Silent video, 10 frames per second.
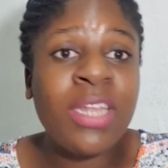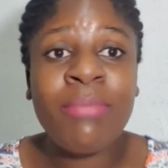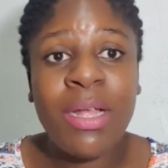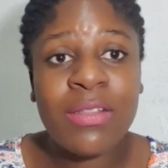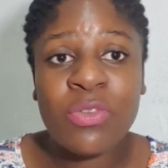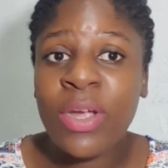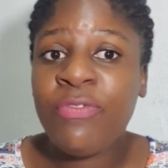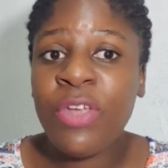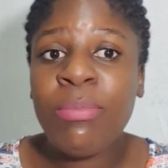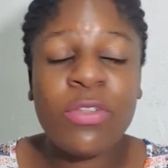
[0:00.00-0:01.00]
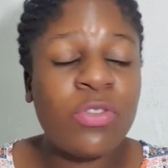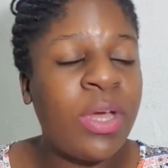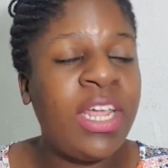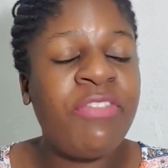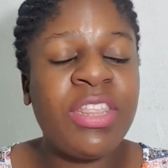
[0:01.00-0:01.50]
males, white females,
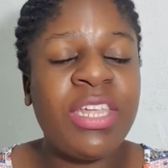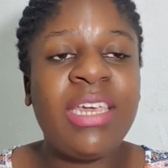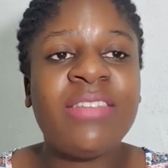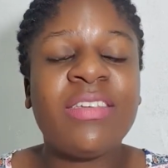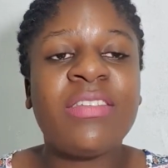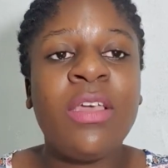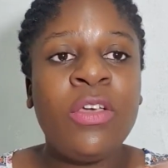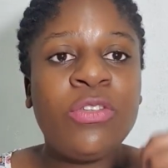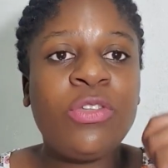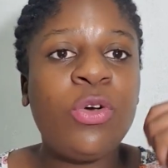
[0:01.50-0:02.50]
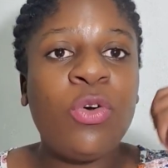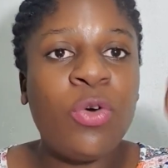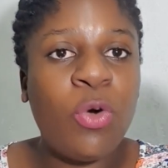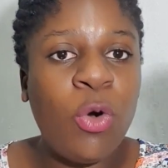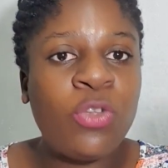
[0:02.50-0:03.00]
whatever the case is.
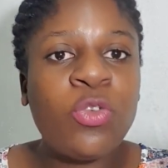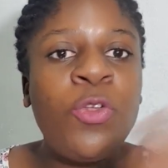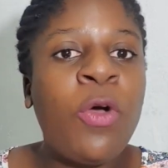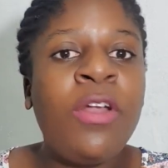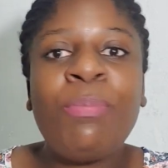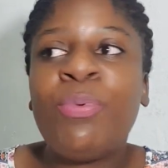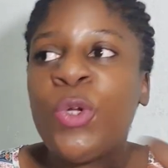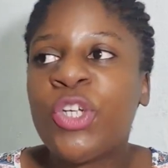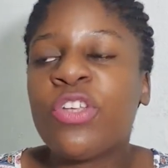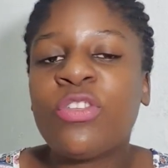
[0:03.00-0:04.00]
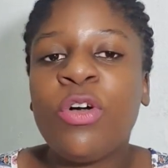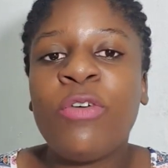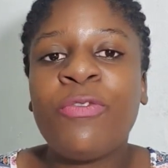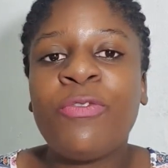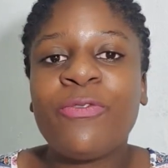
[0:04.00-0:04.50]
So also, you don't want to push
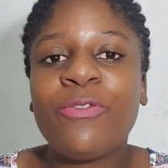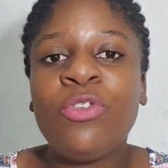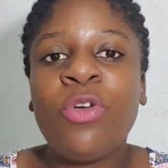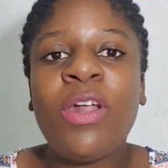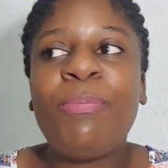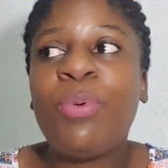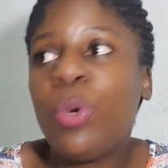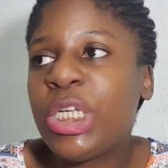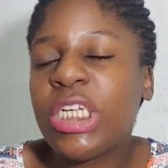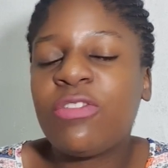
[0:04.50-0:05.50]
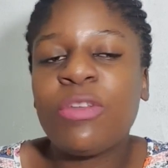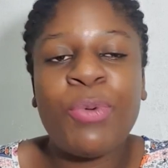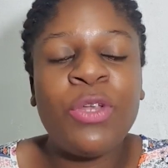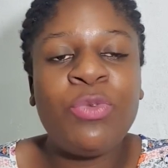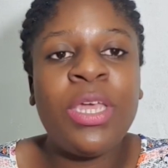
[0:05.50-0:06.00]
yourself. You don't want to push it to the
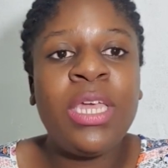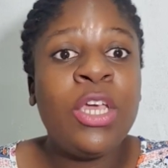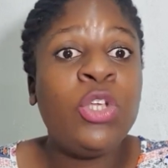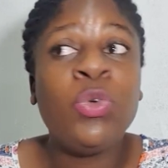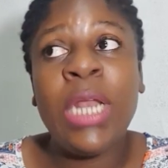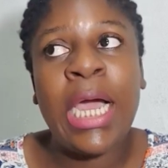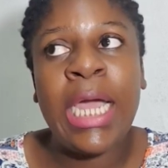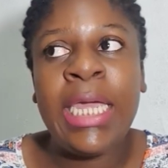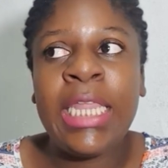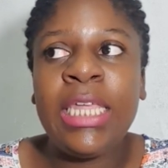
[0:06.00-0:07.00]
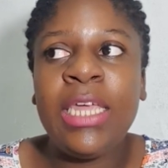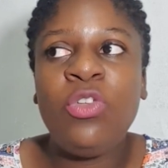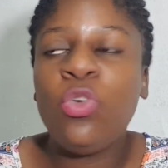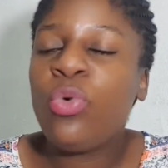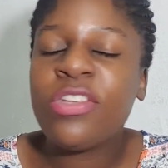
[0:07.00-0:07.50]
point where you lie and then
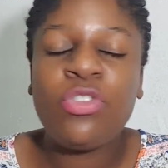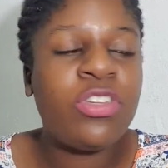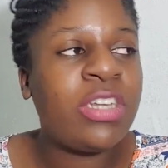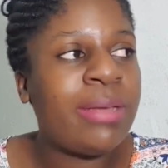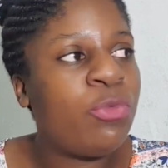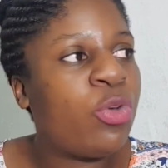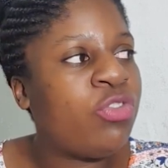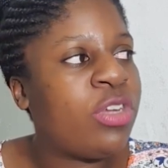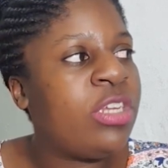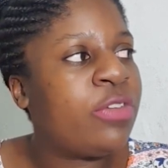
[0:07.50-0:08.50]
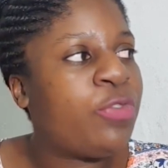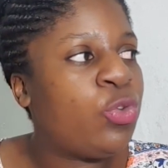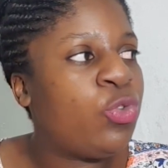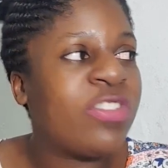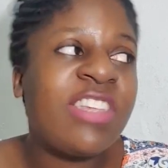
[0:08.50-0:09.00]
you waste your time going to an
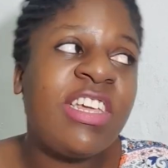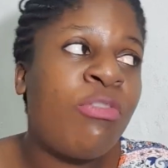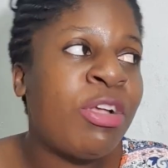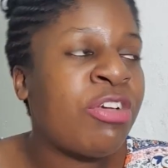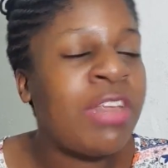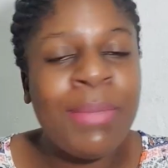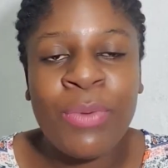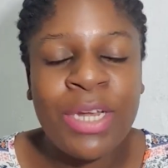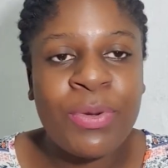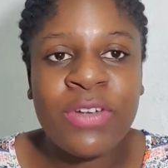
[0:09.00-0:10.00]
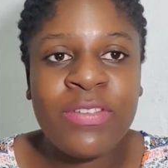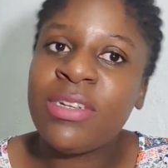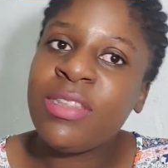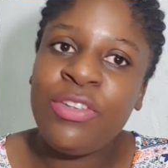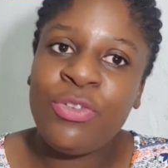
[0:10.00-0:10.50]
interview. You say, oh my God, I'm a white person.
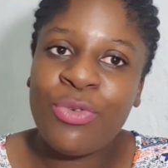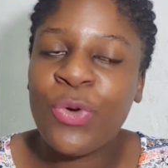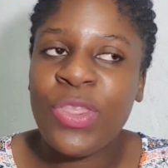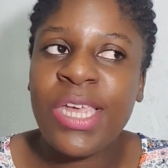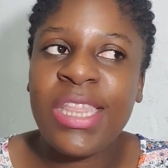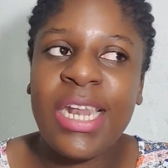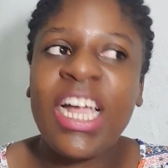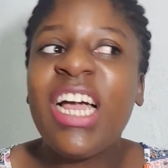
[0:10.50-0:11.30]
And then you go there and they're like,